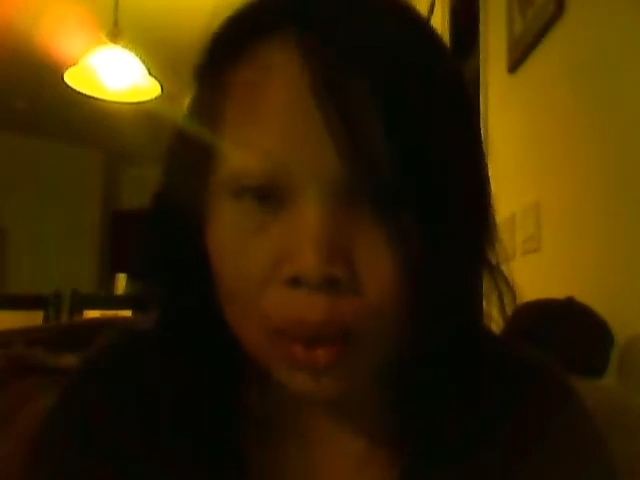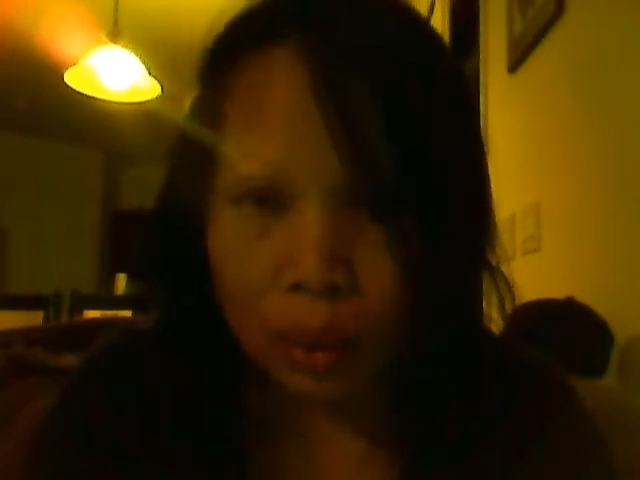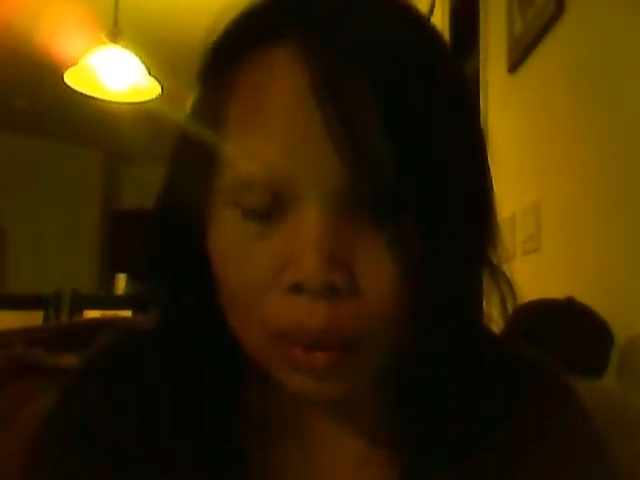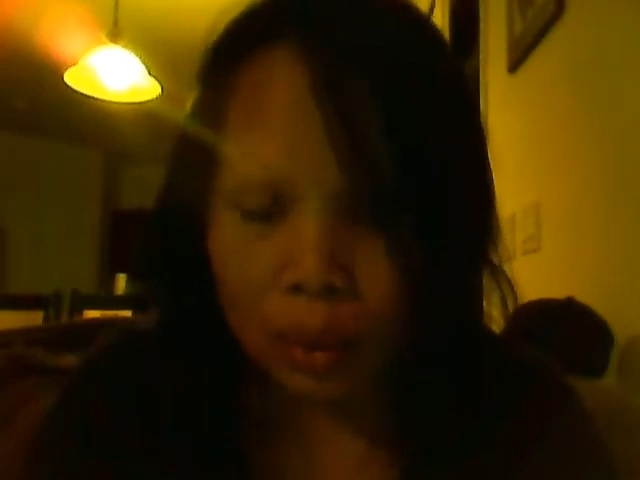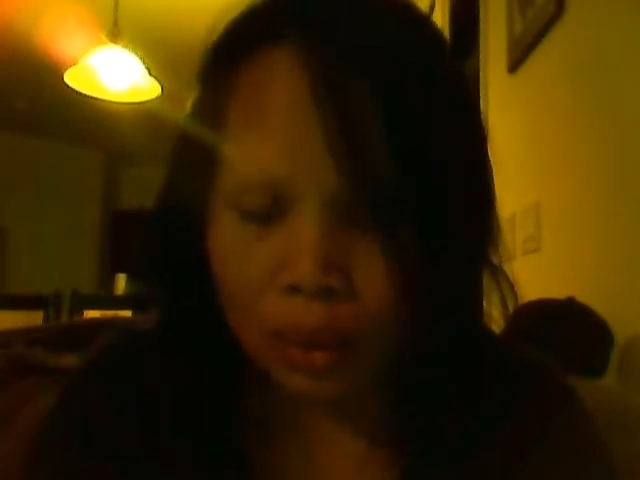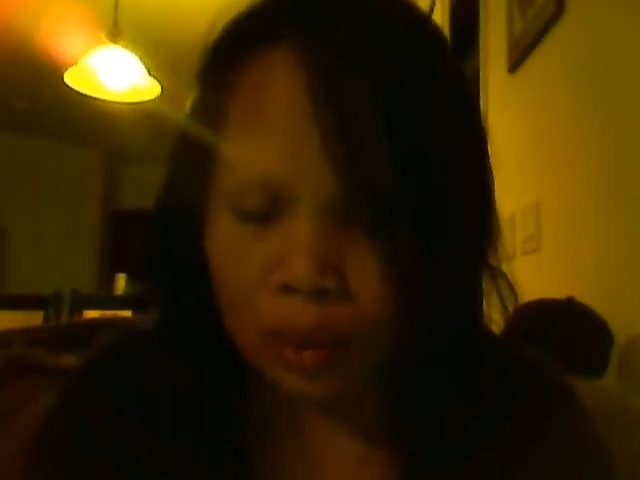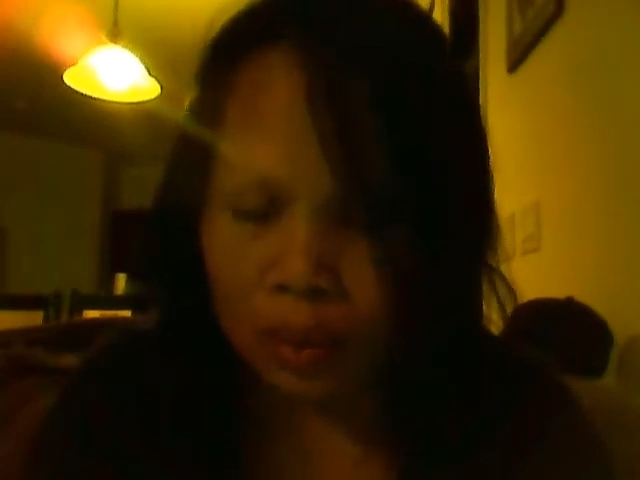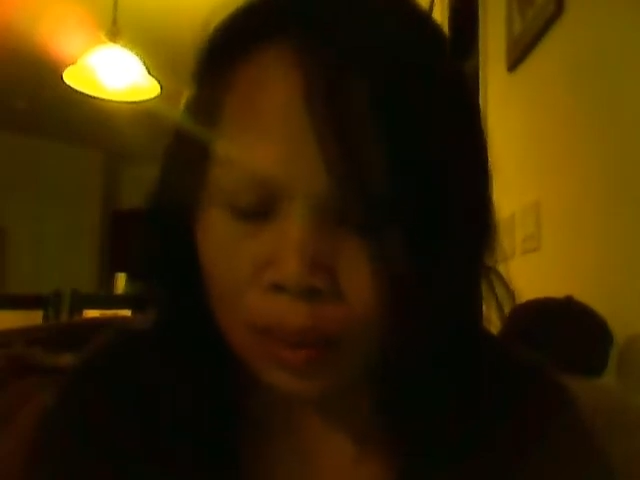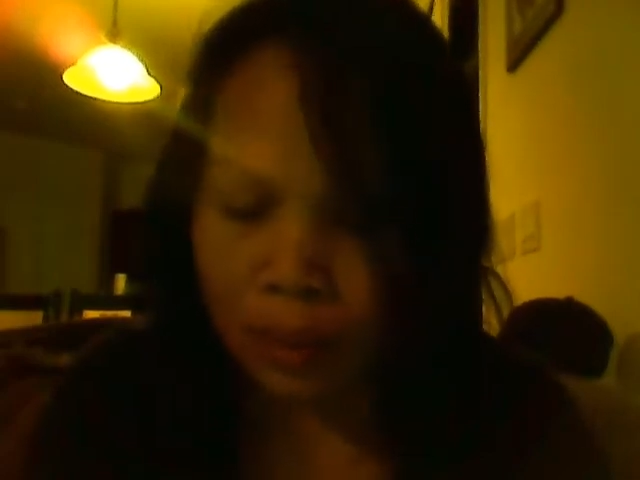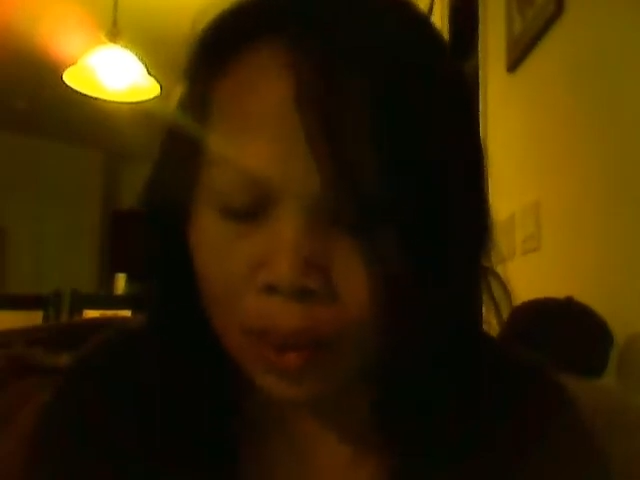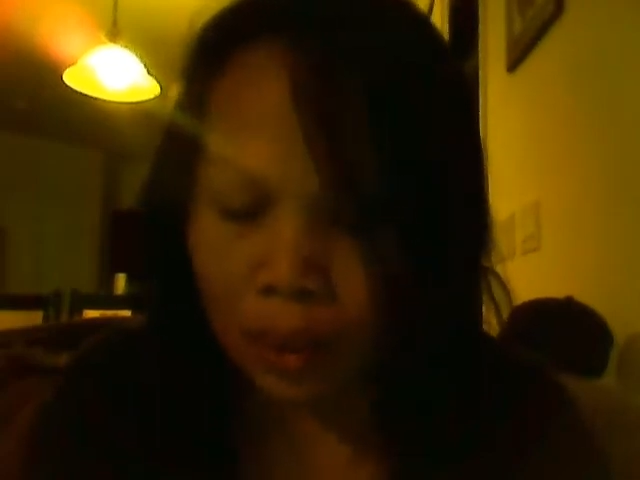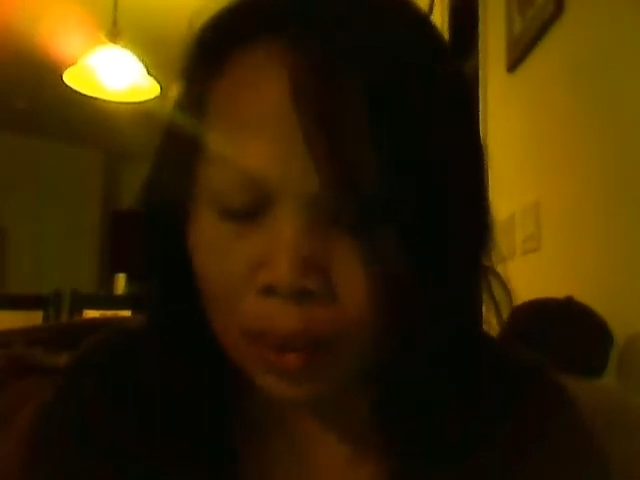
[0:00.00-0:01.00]
frameworks,
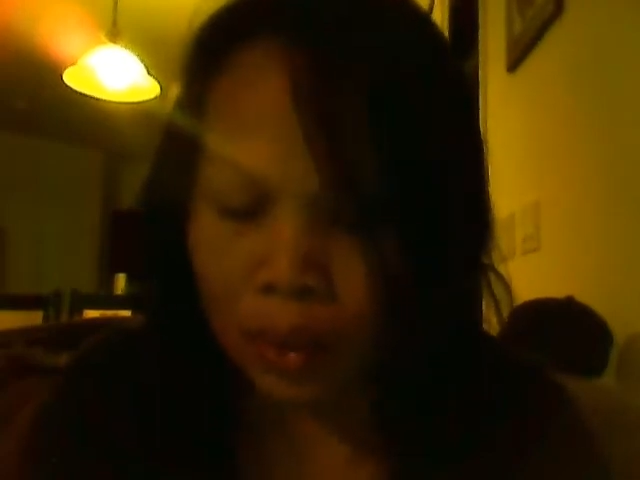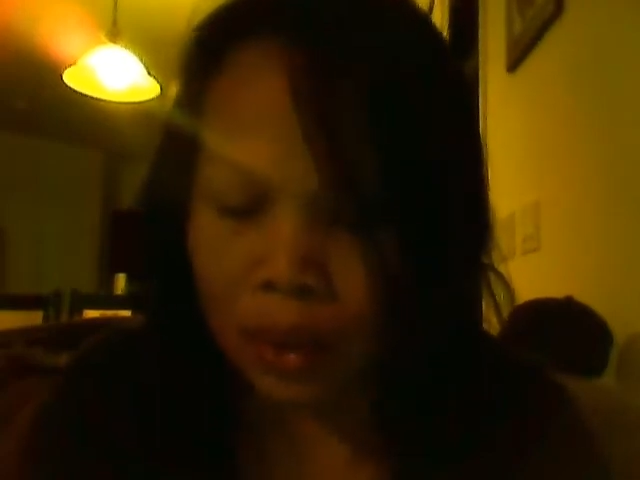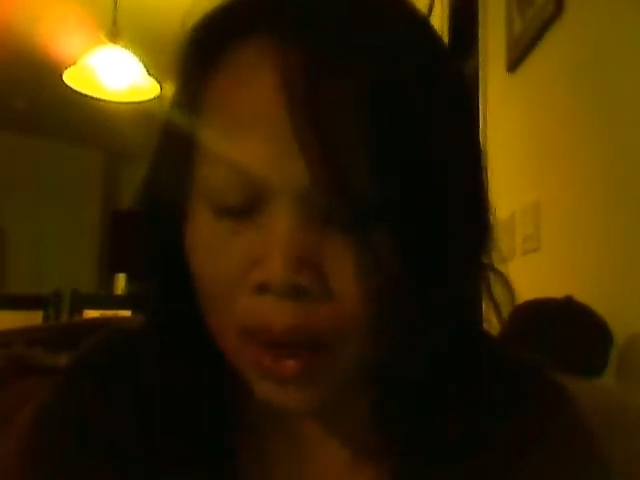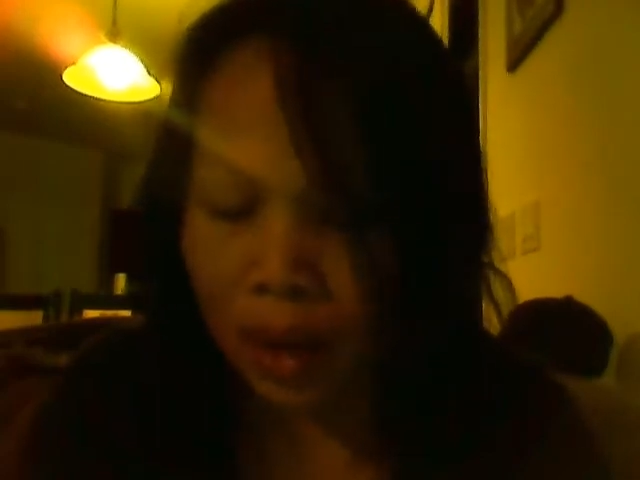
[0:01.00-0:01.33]
which